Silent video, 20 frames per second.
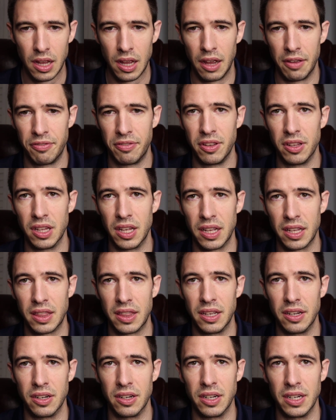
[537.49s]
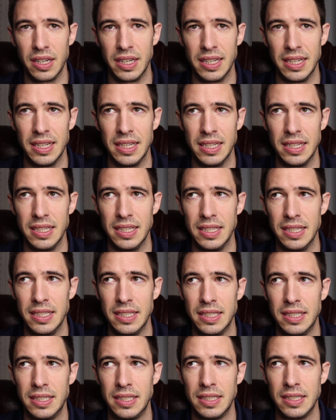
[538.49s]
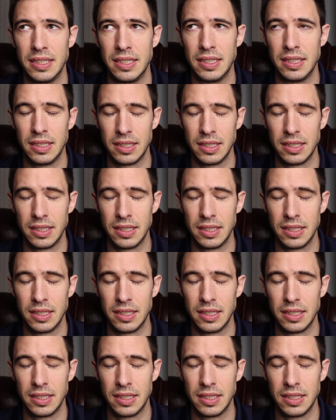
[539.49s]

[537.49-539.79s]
I feel like there is